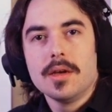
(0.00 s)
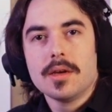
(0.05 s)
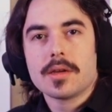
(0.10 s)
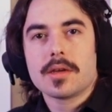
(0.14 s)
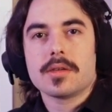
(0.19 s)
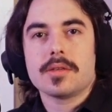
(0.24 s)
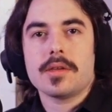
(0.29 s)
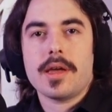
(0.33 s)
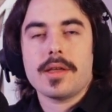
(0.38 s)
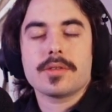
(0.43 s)

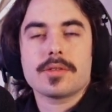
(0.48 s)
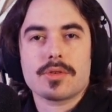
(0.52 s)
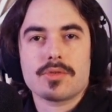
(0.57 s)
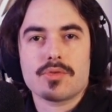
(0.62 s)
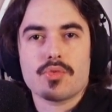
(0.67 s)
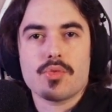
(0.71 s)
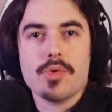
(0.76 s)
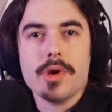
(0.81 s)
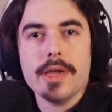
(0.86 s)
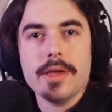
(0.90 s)
Because that's a
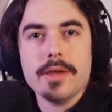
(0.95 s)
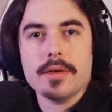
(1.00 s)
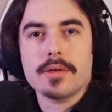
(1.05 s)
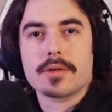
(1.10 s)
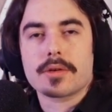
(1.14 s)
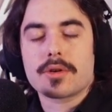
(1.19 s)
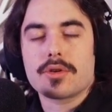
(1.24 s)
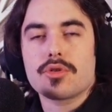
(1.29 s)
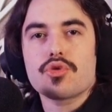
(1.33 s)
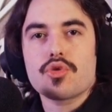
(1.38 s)
real
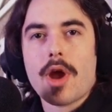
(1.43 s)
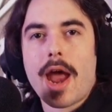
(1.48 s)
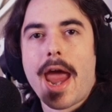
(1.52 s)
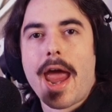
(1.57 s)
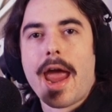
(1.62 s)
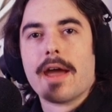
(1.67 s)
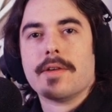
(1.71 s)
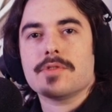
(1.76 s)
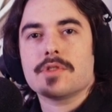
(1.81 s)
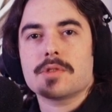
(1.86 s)

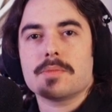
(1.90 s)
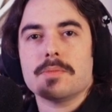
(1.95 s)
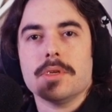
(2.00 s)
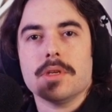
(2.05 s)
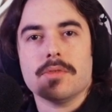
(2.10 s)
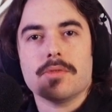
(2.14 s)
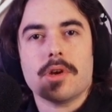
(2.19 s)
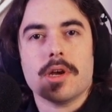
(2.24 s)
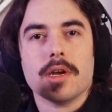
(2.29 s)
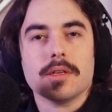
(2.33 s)

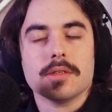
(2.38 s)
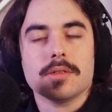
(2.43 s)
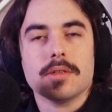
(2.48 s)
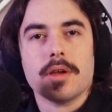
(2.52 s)
craftsman right